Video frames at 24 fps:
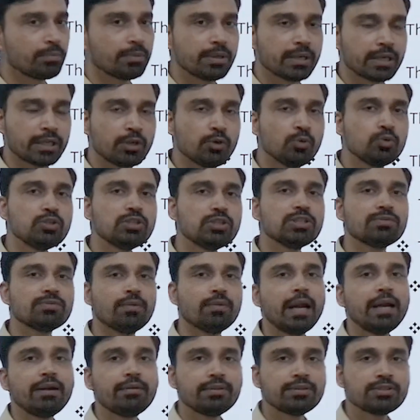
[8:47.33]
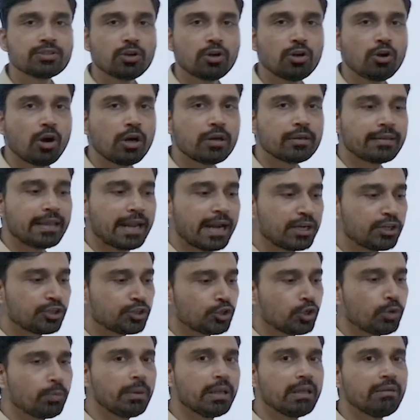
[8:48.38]
accused is flight risk or not, that
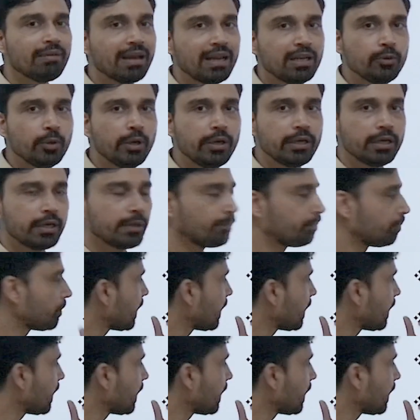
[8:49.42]
should be evaluated.